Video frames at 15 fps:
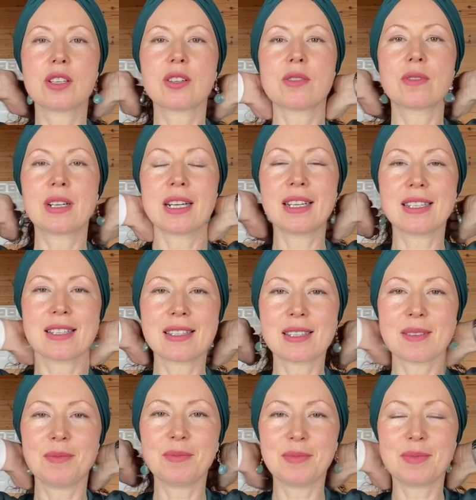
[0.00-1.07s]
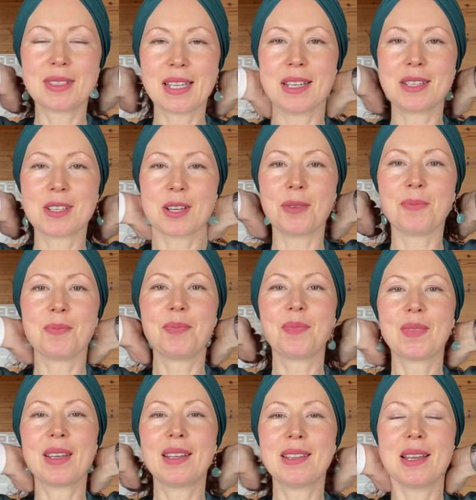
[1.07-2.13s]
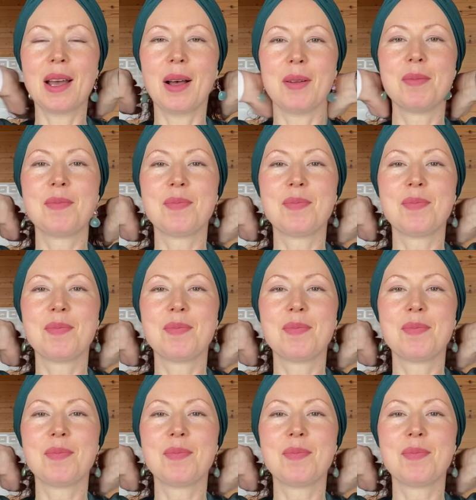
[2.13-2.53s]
to release tension. Inhale.